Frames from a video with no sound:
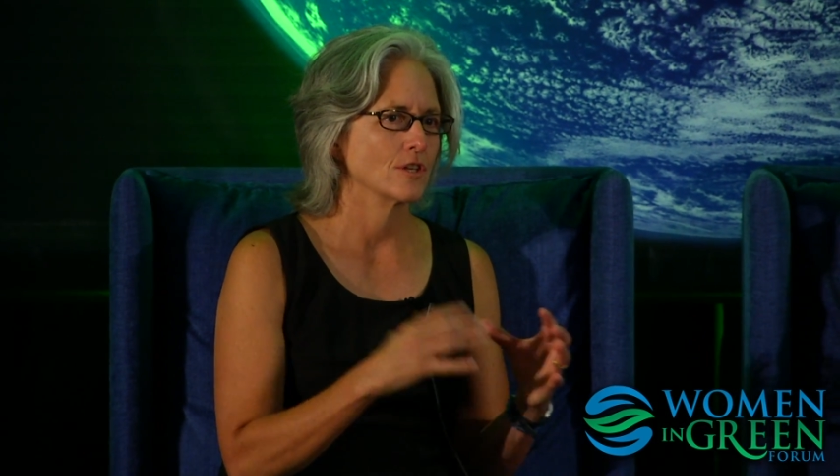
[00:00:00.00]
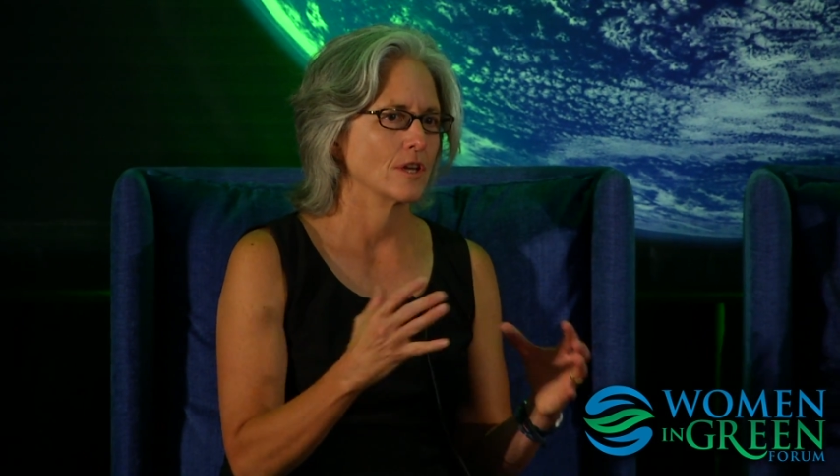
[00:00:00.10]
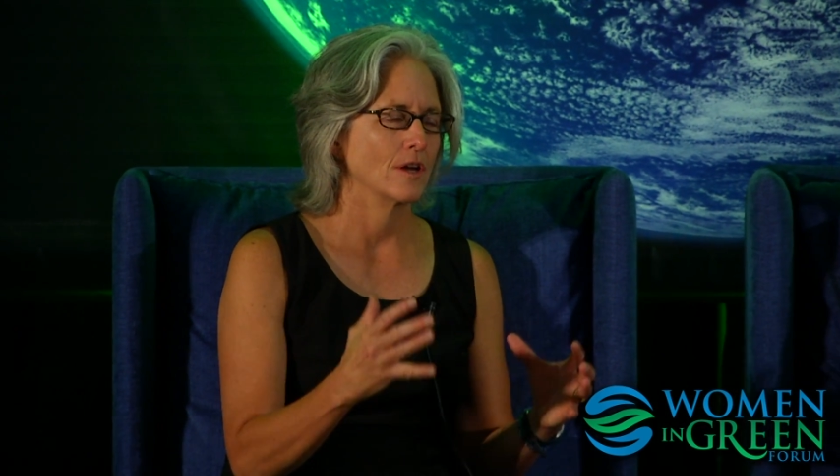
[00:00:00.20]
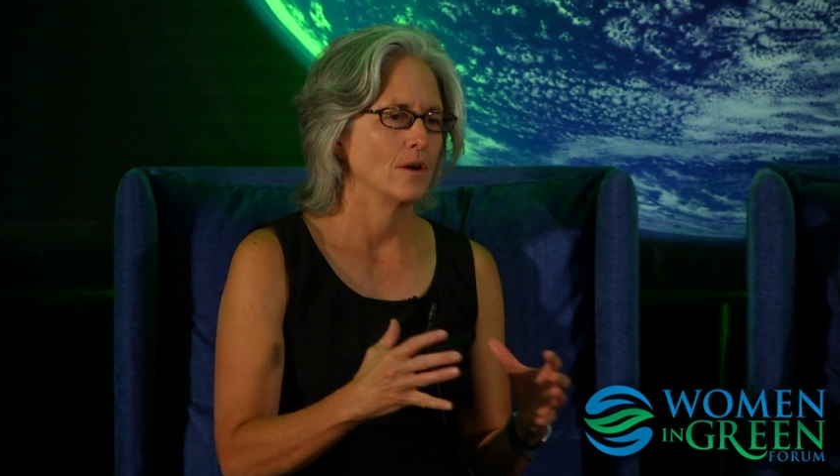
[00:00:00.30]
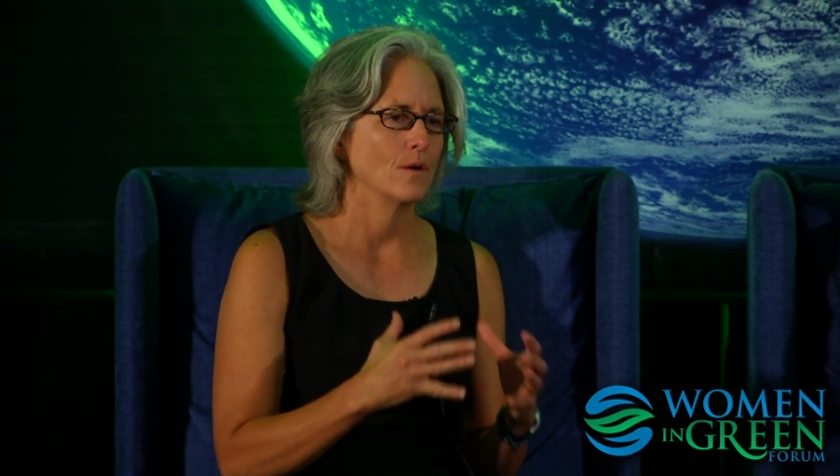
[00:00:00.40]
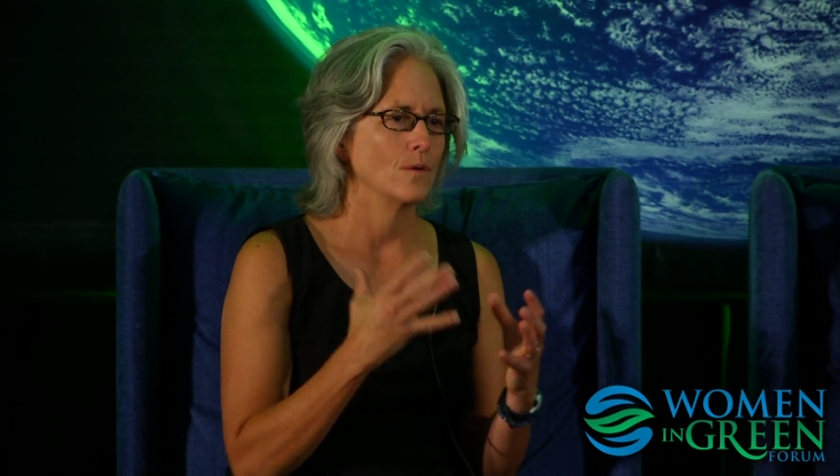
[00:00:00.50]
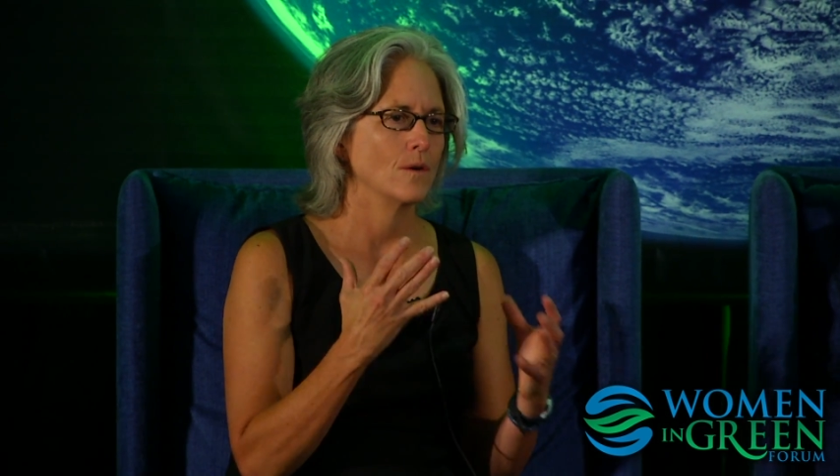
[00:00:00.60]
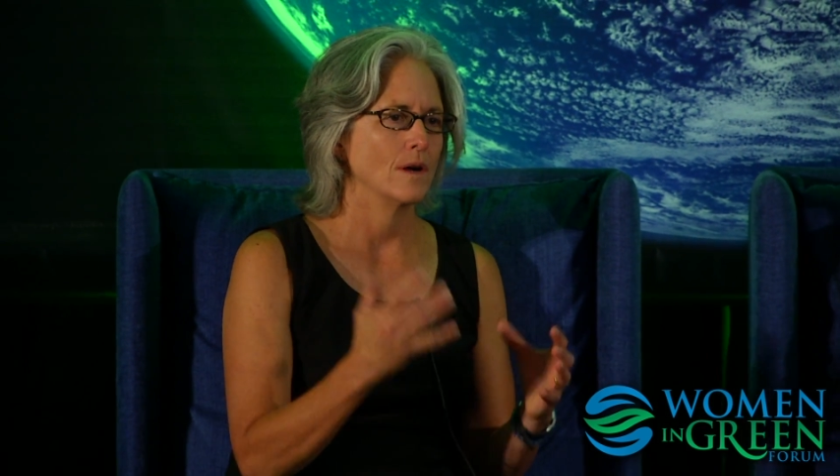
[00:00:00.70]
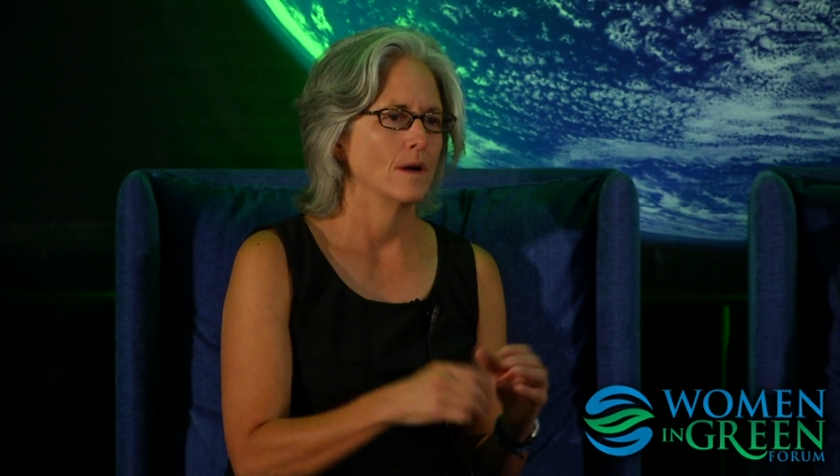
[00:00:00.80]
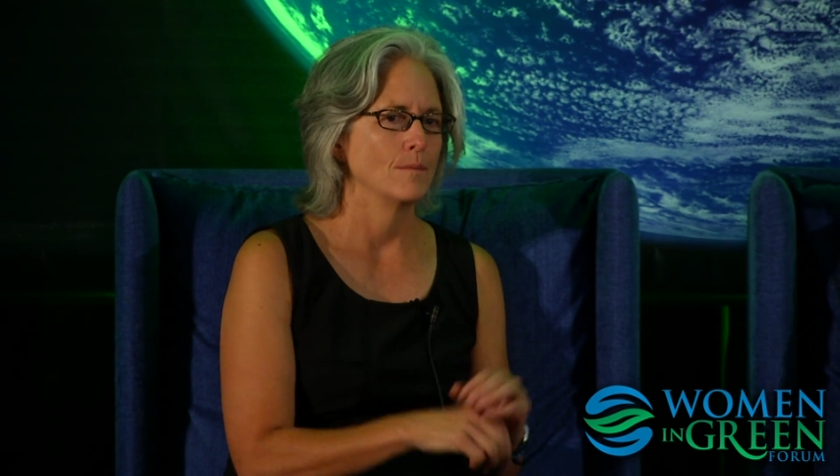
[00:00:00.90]

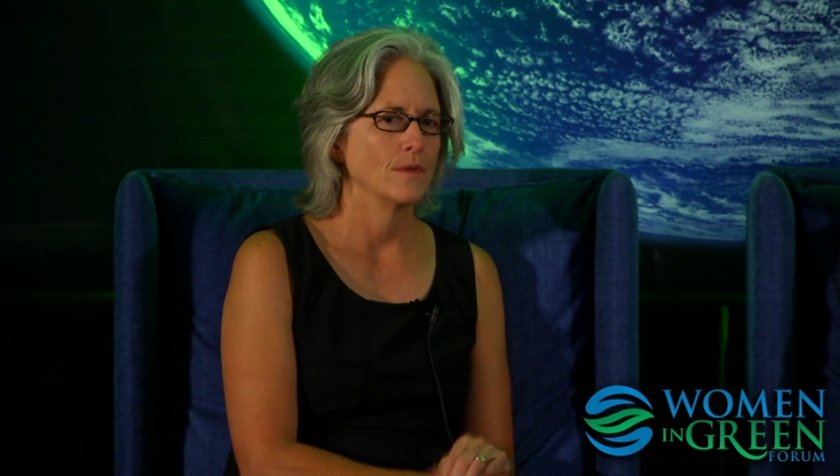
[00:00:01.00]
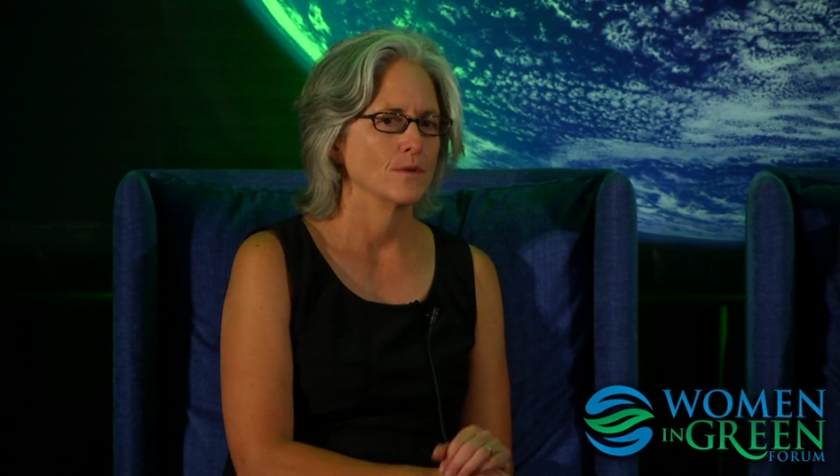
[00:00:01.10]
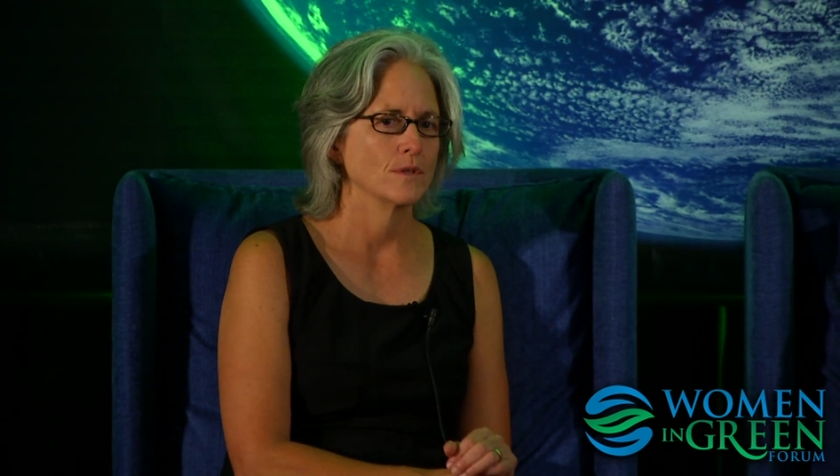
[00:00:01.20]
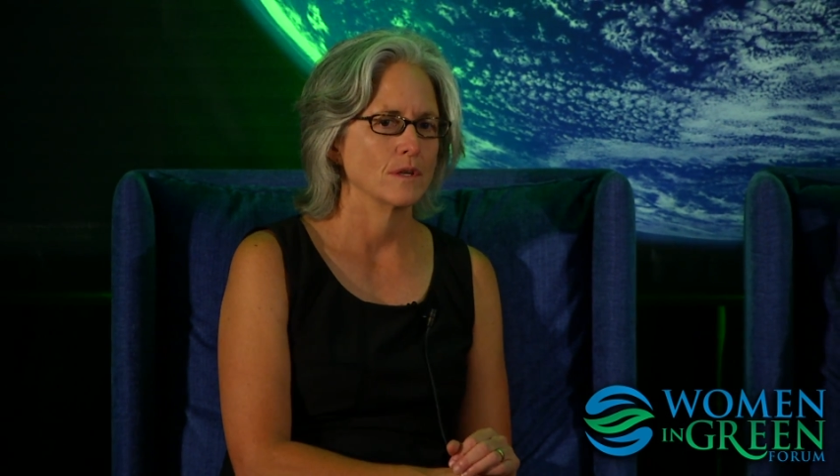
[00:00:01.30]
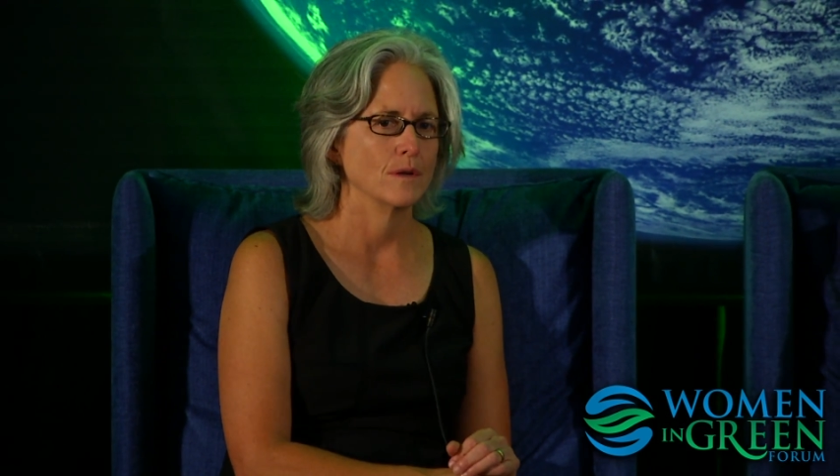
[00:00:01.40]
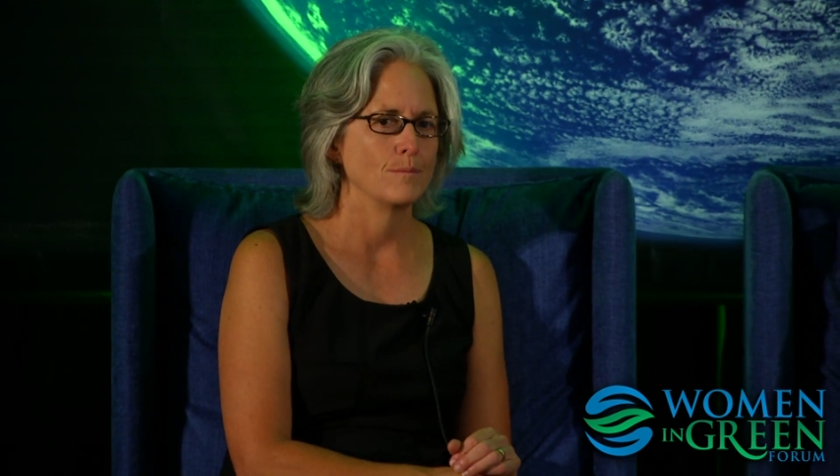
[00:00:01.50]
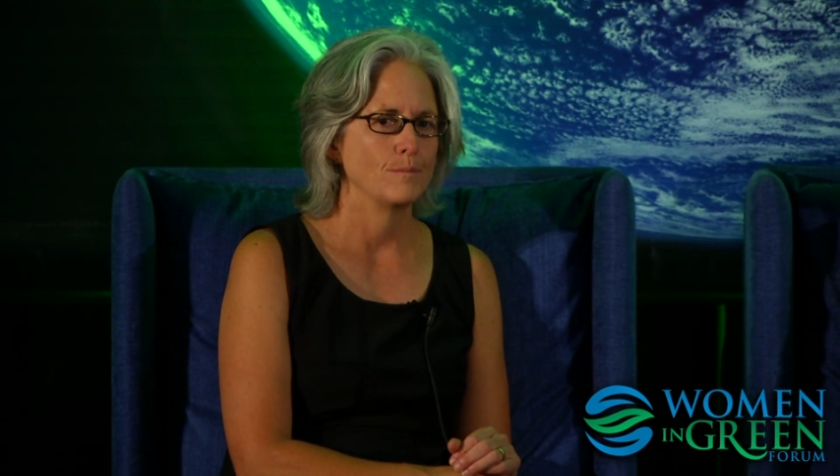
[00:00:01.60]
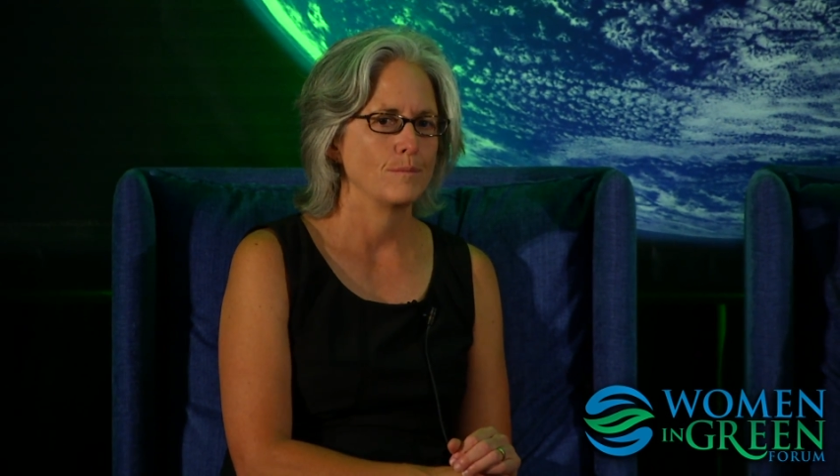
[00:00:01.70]
ago, there was a